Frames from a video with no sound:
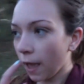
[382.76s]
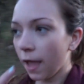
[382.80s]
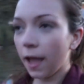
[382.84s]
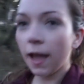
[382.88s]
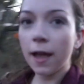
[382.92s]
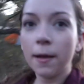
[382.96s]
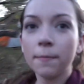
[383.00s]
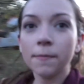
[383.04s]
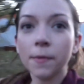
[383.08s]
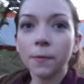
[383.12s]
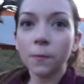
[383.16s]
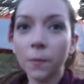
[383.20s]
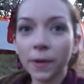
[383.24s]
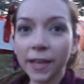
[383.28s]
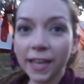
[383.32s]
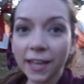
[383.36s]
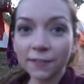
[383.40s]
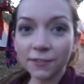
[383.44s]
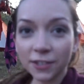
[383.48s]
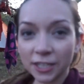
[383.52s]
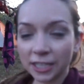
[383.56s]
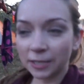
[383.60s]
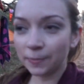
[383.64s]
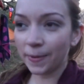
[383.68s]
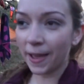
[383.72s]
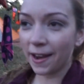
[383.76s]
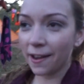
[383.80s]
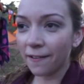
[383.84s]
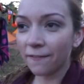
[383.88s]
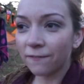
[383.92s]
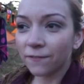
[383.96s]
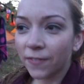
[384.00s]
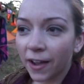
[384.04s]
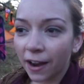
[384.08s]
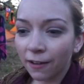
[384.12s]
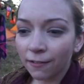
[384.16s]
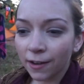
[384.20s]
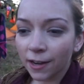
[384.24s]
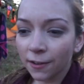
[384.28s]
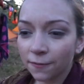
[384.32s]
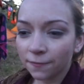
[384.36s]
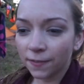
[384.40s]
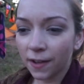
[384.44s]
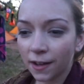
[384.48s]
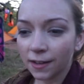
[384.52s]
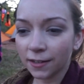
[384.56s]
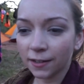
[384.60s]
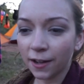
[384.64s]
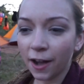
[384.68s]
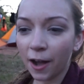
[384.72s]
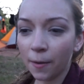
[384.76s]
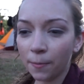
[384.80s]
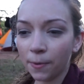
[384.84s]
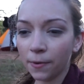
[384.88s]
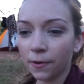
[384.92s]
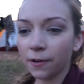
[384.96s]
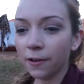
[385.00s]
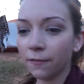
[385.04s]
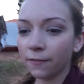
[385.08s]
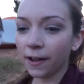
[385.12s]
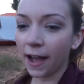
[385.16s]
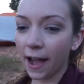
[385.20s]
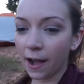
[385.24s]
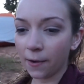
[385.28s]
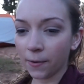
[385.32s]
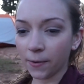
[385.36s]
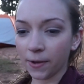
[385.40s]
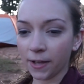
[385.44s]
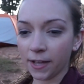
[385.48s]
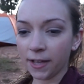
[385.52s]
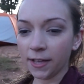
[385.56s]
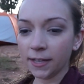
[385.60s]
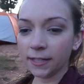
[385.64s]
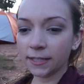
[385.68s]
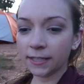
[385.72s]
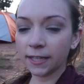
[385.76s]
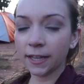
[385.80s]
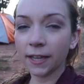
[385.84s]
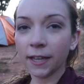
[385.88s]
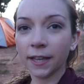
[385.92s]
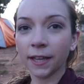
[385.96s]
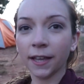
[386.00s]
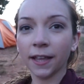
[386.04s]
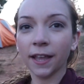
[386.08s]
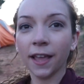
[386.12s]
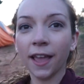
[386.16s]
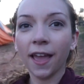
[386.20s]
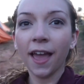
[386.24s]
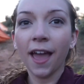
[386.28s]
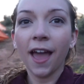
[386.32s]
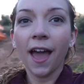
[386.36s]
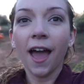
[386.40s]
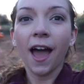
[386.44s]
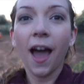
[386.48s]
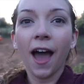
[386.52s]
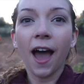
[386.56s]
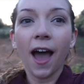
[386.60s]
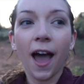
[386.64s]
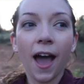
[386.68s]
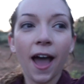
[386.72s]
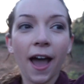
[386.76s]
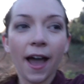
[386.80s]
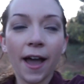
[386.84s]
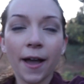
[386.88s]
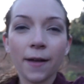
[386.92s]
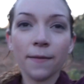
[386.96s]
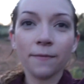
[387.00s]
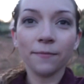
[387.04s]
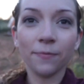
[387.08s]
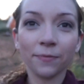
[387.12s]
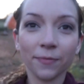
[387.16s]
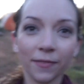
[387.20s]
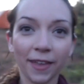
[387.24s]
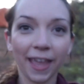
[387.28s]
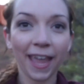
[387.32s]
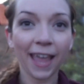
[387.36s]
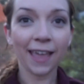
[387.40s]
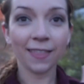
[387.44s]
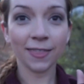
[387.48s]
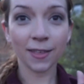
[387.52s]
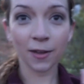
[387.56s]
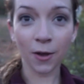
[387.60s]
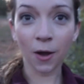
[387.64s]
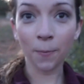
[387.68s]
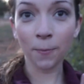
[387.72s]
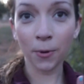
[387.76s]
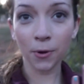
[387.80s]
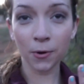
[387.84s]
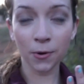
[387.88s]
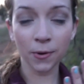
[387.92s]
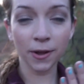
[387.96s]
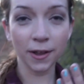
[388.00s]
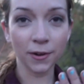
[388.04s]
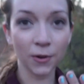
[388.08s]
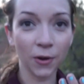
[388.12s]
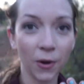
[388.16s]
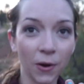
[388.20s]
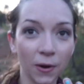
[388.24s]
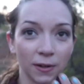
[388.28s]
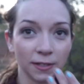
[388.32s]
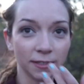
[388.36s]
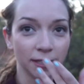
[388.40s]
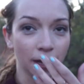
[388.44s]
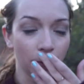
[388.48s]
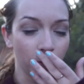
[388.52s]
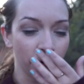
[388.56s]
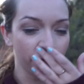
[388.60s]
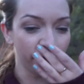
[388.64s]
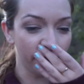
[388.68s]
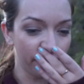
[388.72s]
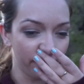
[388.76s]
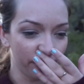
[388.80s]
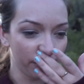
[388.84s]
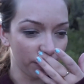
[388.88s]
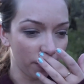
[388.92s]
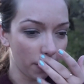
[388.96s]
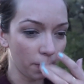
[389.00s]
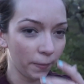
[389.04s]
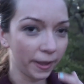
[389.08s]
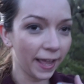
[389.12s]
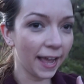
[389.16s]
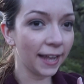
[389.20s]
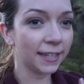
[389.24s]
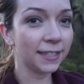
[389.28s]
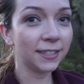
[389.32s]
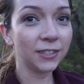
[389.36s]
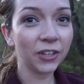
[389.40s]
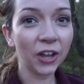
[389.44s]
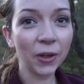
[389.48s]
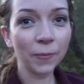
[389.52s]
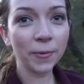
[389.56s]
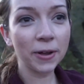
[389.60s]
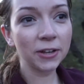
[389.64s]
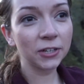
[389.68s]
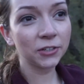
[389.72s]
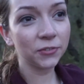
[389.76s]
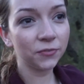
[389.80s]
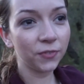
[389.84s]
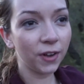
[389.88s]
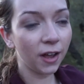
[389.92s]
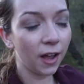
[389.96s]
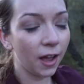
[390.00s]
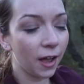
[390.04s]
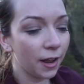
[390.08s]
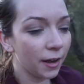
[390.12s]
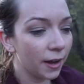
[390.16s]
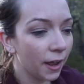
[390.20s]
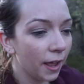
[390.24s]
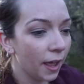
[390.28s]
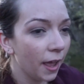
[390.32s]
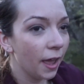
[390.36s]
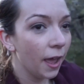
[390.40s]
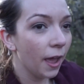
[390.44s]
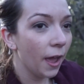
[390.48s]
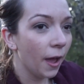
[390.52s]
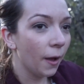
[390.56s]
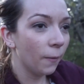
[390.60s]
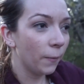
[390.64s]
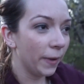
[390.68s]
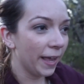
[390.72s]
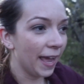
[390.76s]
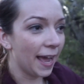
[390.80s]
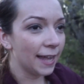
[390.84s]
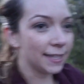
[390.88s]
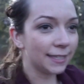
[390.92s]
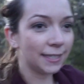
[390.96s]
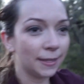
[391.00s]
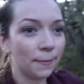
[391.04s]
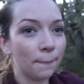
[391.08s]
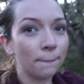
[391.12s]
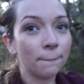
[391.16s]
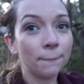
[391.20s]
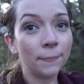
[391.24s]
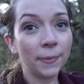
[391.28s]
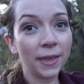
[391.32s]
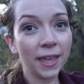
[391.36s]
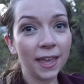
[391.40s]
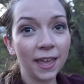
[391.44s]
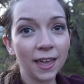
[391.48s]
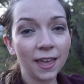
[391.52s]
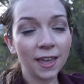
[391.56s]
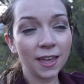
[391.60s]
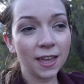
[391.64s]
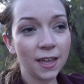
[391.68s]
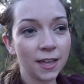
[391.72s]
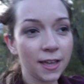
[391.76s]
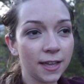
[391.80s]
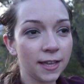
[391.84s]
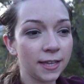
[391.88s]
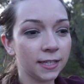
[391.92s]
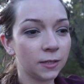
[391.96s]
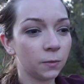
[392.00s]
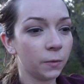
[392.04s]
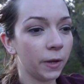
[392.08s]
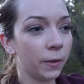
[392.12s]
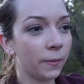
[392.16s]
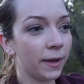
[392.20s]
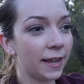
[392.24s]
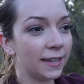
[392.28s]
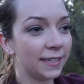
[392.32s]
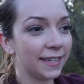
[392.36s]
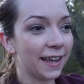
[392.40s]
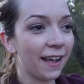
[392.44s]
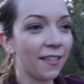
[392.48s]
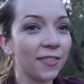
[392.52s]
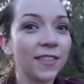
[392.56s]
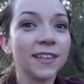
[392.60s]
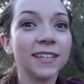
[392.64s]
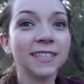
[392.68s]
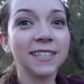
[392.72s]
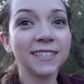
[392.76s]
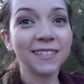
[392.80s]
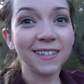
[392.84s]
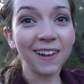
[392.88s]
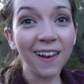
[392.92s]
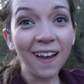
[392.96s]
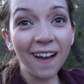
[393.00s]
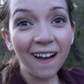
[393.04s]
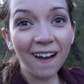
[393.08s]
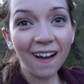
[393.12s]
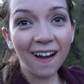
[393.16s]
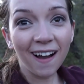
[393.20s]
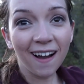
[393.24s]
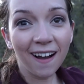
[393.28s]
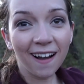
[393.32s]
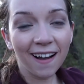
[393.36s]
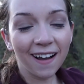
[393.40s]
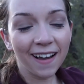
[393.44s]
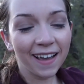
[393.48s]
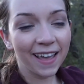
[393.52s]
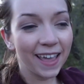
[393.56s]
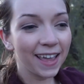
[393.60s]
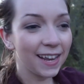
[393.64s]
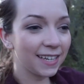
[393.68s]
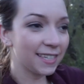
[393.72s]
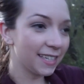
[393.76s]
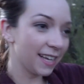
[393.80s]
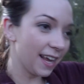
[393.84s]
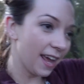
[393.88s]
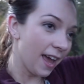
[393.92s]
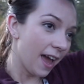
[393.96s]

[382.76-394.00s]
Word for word: um, we've just spent a very fun couple of hours um, in the pool and hot tub with everyone. We had so much fun. We had some beers. We went down the slide.